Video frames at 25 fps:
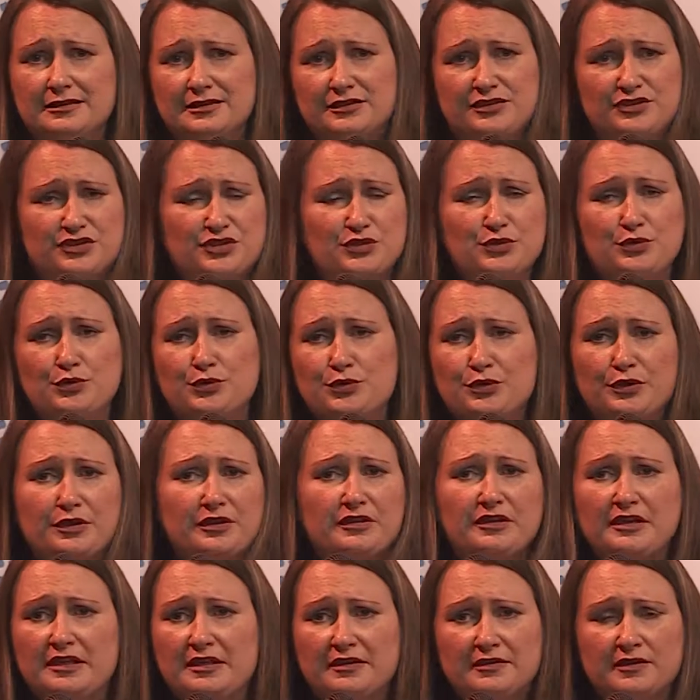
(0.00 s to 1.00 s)

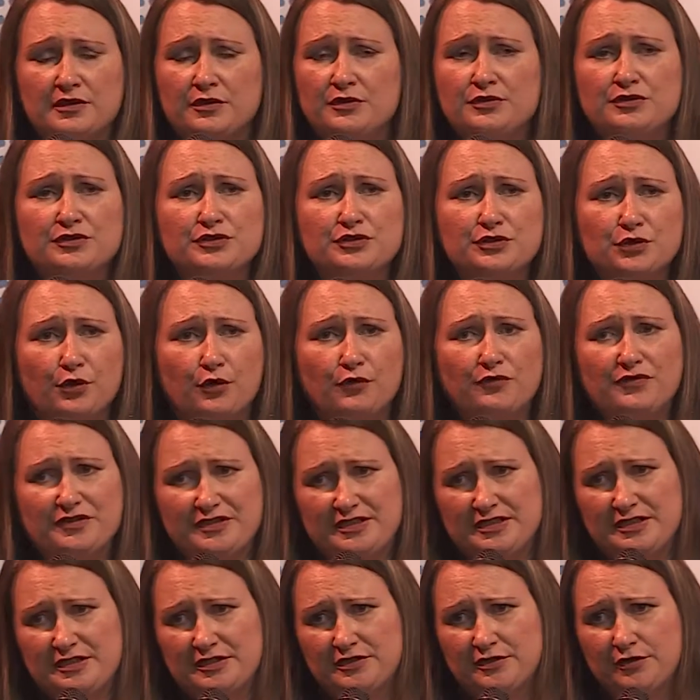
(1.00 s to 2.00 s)
2,000-3,000
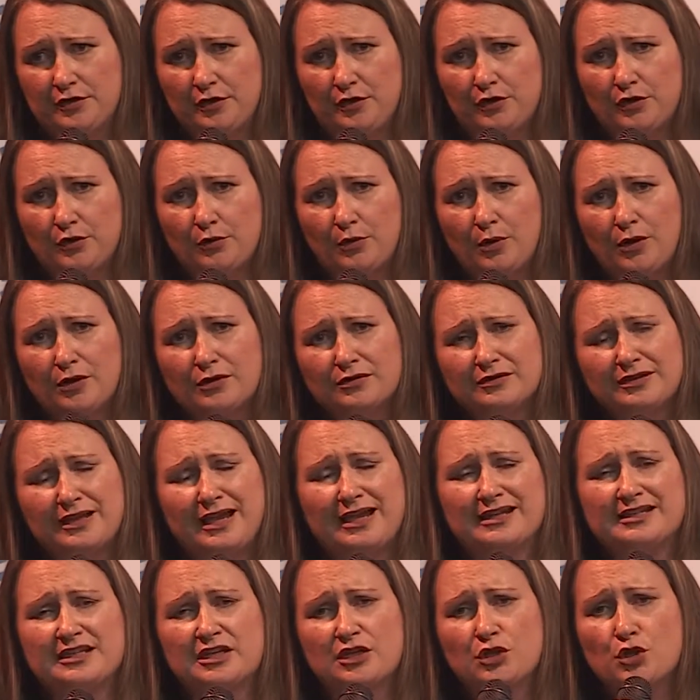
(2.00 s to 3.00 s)
offices throughout the world. They
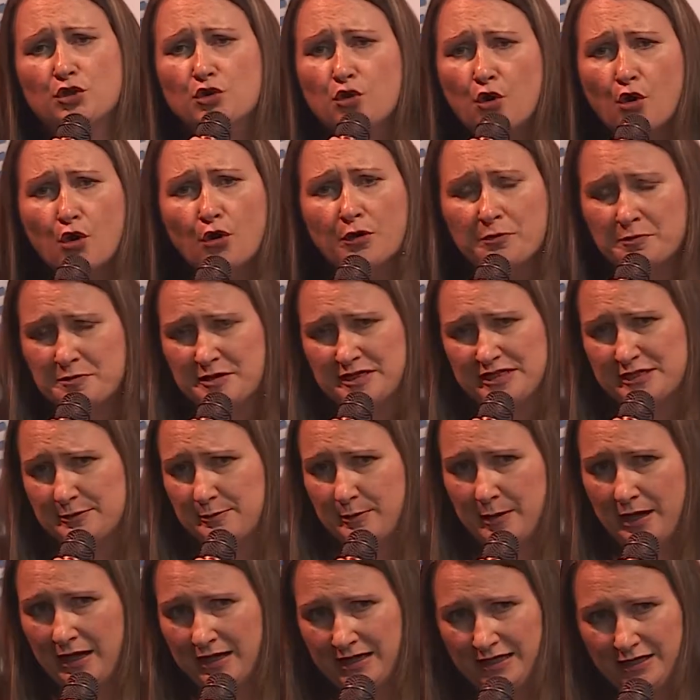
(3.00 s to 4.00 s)
had enormous
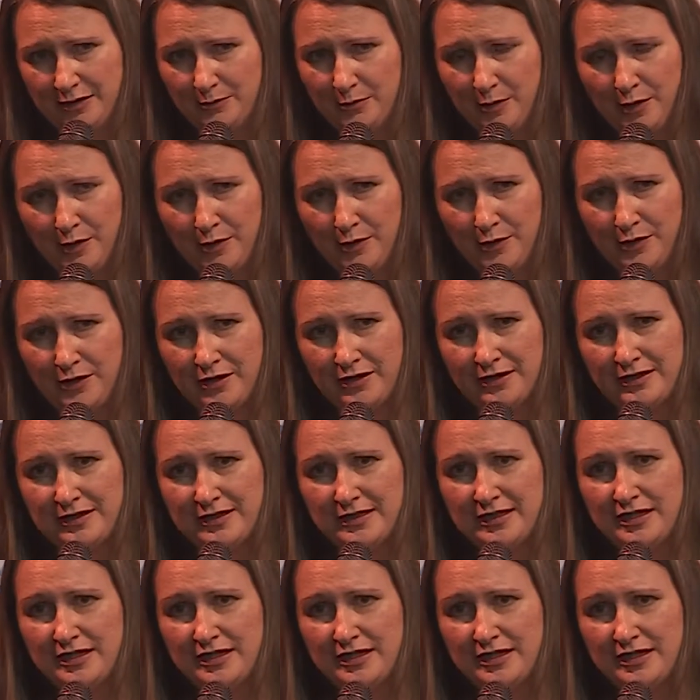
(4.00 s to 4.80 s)
buying power.